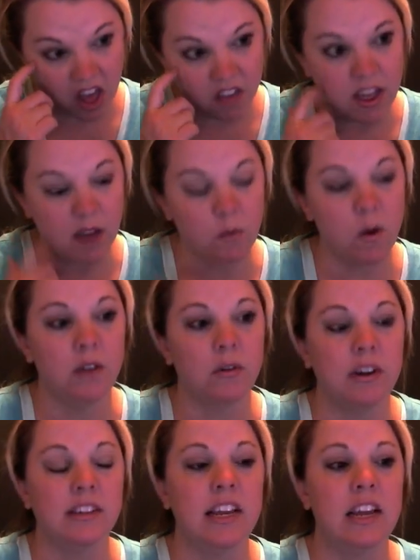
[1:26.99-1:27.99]
that one
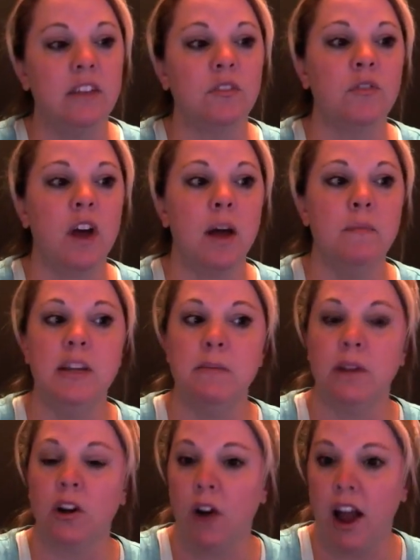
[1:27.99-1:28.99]
receives from
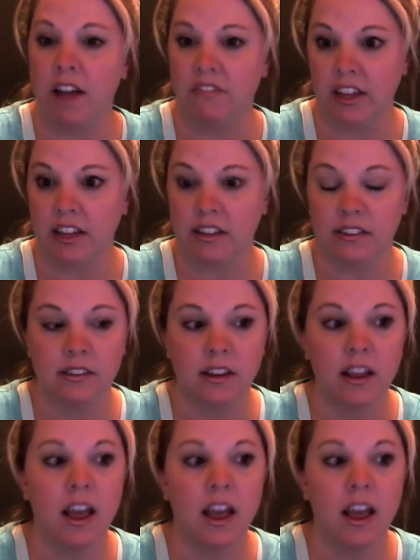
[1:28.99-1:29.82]
demographics,